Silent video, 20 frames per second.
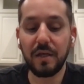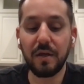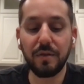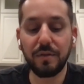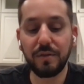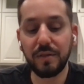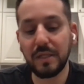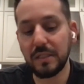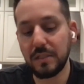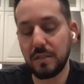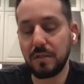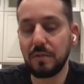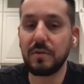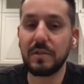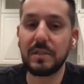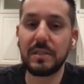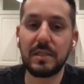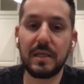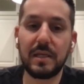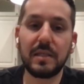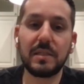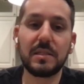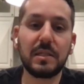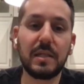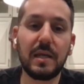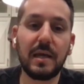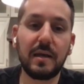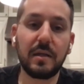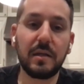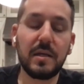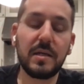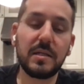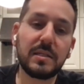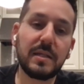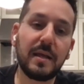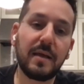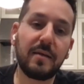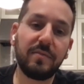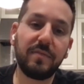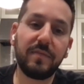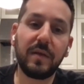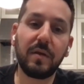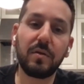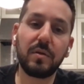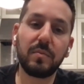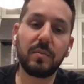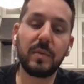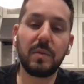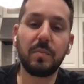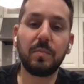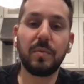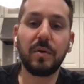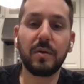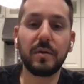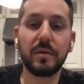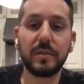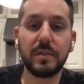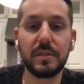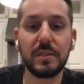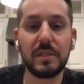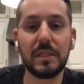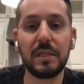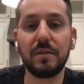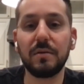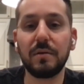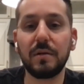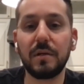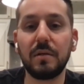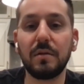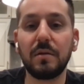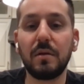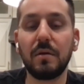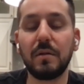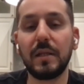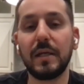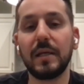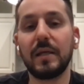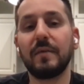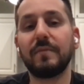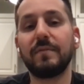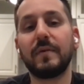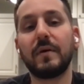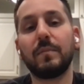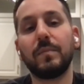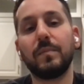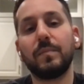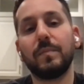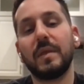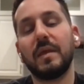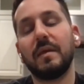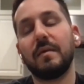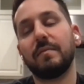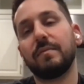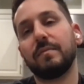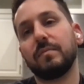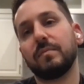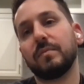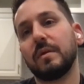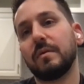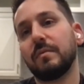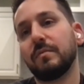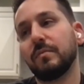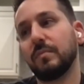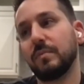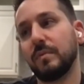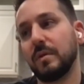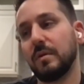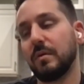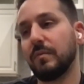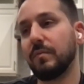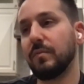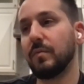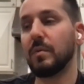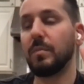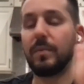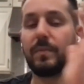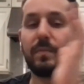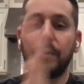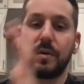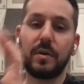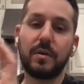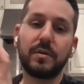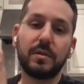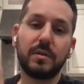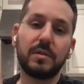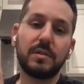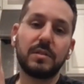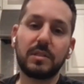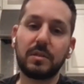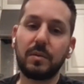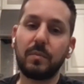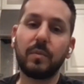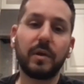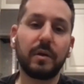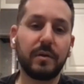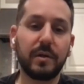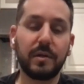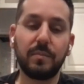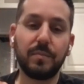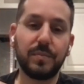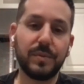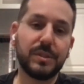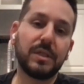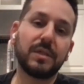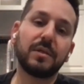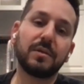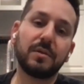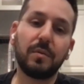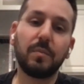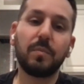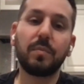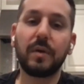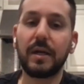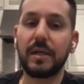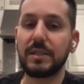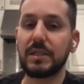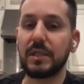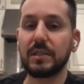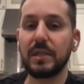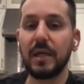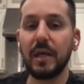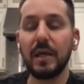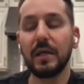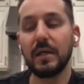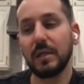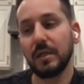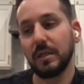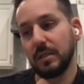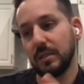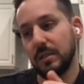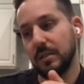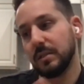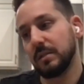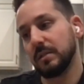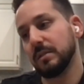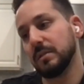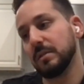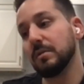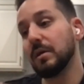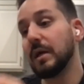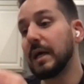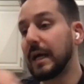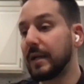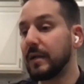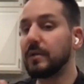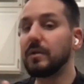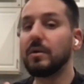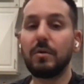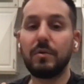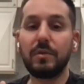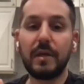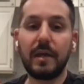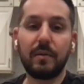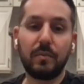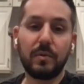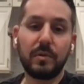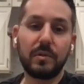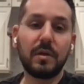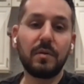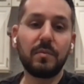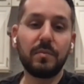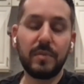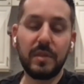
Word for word: The other thing too is like it's not it's not fair to my partners either, you know, like if I'm if if you know, if we're partnered somewhere in a particular project, you got to know that when